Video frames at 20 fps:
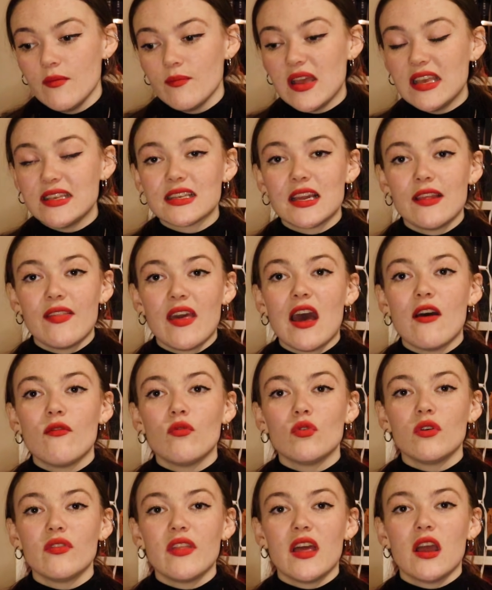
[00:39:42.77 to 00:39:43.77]
basically they have
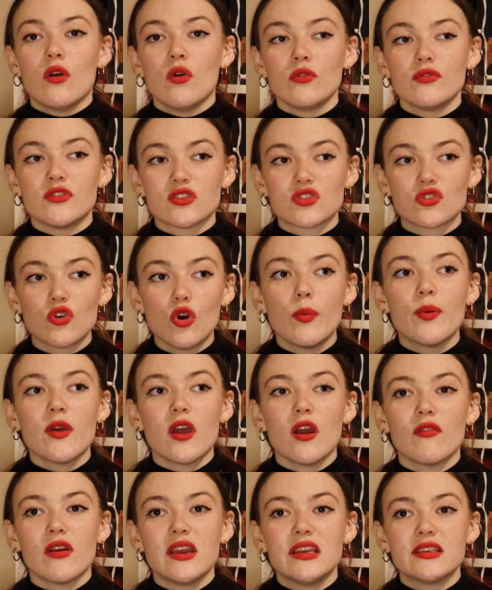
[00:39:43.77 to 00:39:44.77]
what they're called the
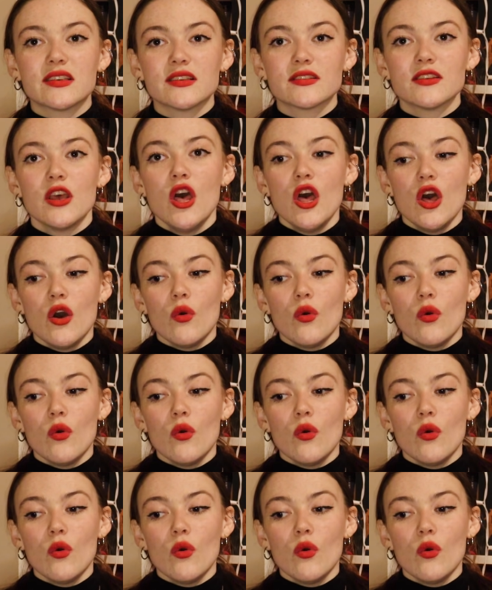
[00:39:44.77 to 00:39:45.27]
Scorpio races